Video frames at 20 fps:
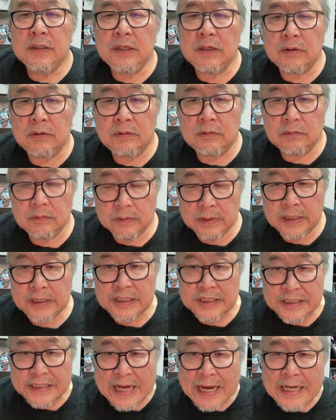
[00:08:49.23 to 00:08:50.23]
you know
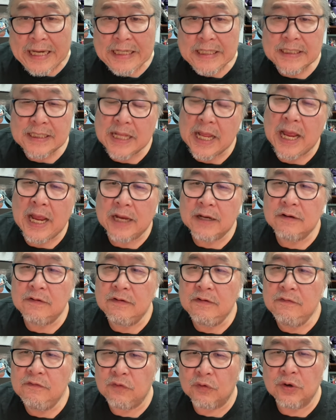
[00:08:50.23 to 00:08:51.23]
exchange that
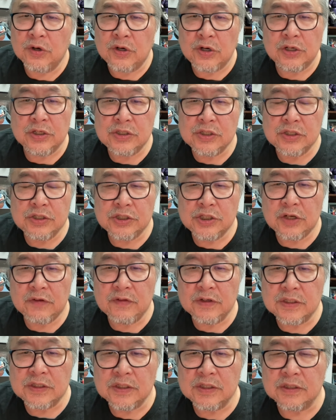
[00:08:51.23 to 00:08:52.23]
for goods and
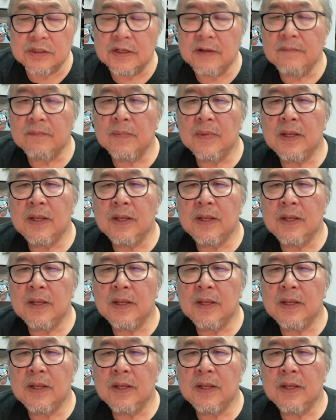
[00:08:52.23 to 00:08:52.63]
services